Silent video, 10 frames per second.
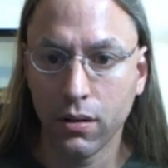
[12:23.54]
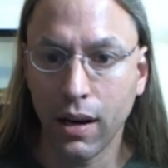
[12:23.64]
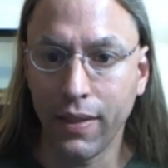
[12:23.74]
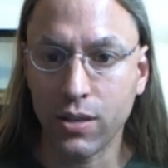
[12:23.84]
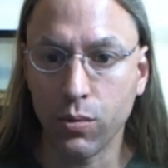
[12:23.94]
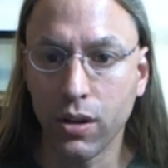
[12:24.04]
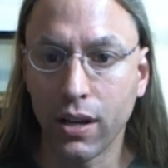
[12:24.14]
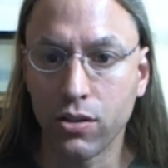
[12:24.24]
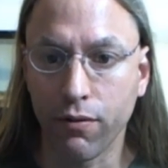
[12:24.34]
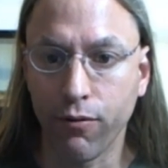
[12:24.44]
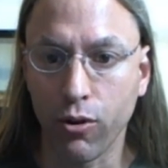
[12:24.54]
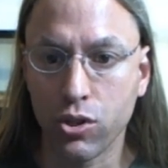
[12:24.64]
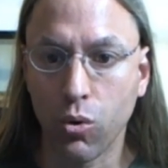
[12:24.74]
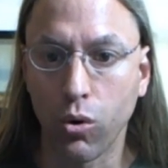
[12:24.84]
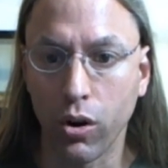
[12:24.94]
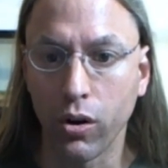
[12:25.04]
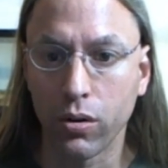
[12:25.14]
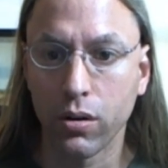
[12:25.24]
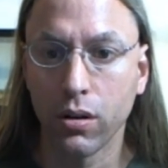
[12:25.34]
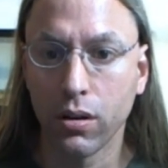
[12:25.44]
And that's where you get your first quarter note
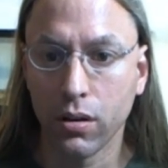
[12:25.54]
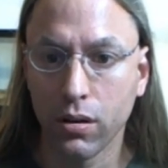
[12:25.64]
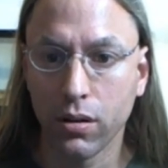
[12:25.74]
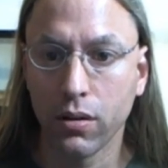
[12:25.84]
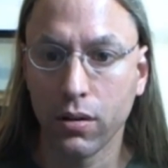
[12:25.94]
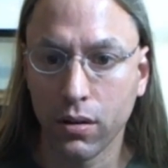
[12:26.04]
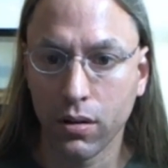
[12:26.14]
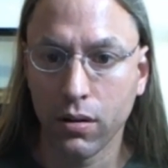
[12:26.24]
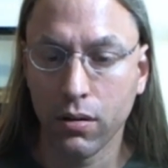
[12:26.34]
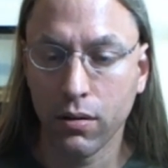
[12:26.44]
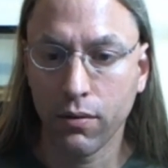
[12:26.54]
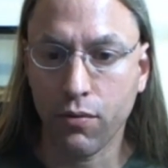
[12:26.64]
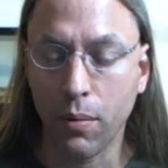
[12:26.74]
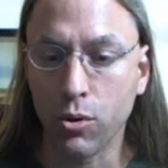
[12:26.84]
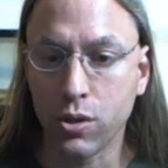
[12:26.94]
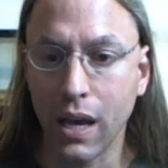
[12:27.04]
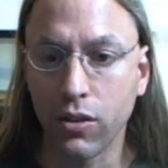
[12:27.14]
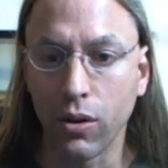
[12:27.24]
from those 8th